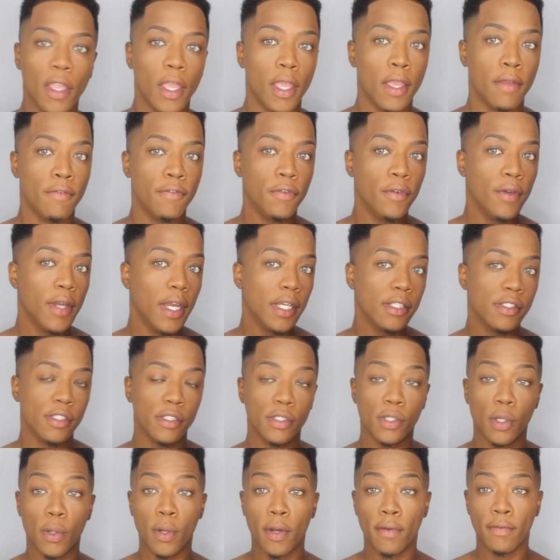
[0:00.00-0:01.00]
If you guys
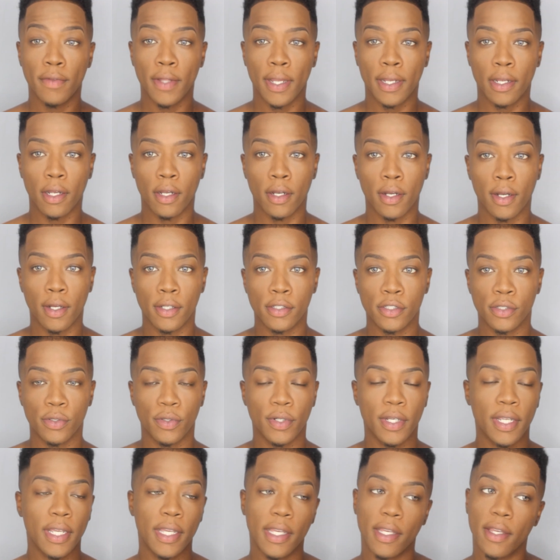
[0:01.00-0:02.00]
know of like a
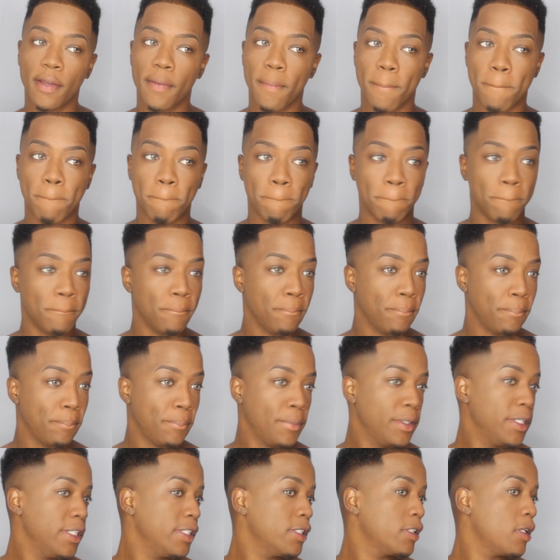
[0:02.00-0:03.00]
contour kit,
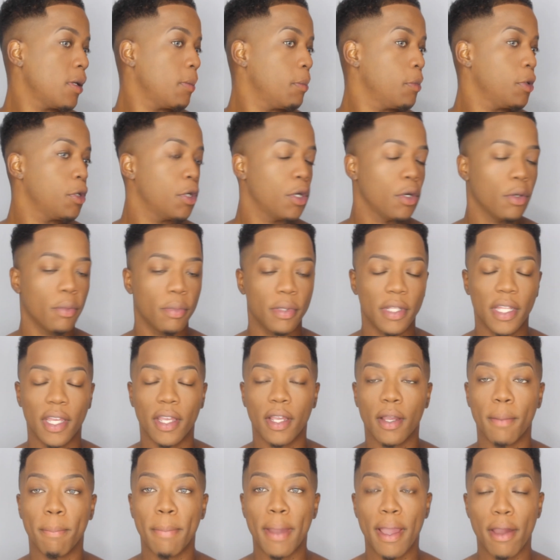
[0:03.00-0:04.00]
please let me know. But
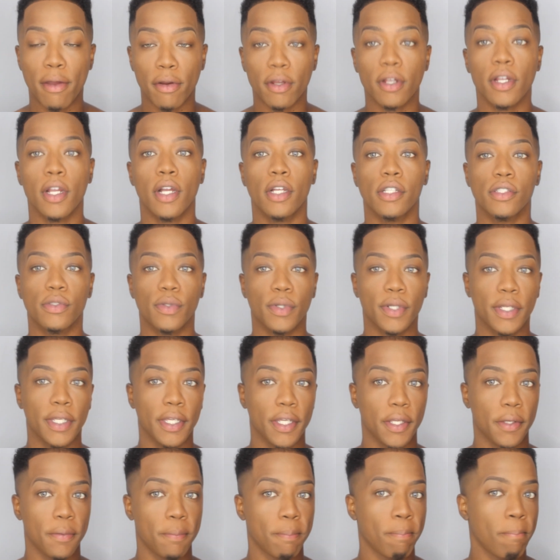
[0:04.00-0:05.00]
like powder contour
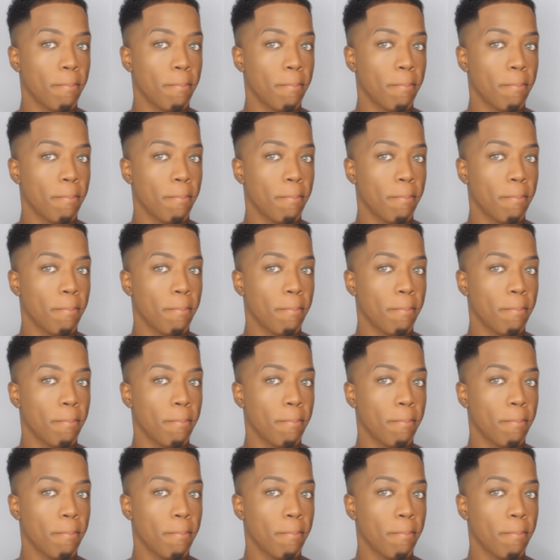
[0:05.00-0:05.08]
kit,